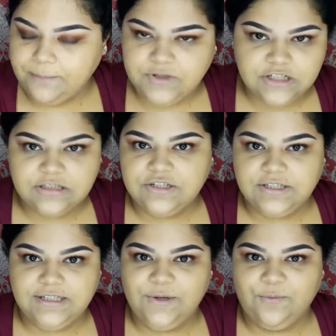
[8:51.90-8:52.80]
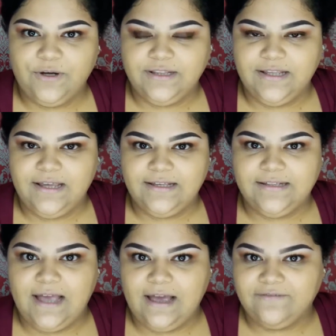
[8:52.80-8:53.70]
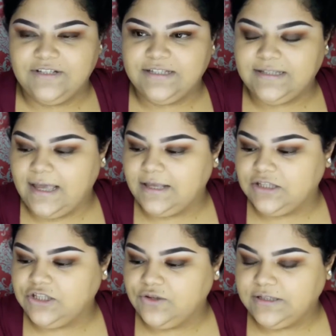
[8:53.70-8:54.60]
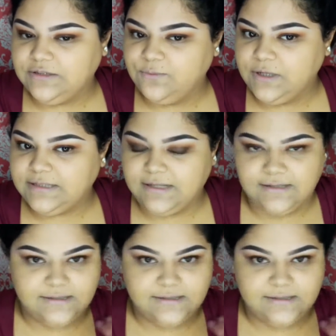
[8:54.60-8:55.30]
just to see what they have to say. So this is what it says.